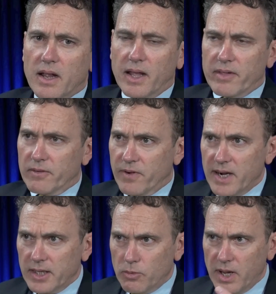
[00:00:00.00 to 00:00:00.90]
And then
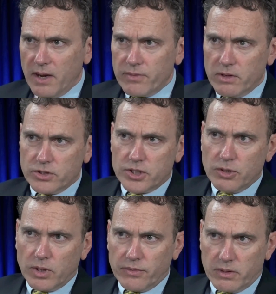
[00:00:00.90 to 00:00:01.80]
finally, we have those
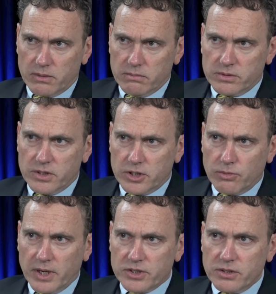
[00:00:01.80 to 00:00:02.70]
2 other
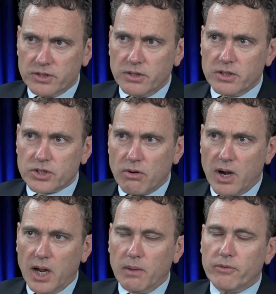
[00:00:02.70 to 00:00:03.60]
situations you
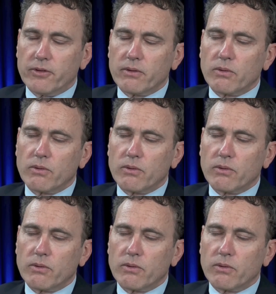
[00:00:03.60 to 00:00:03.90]
described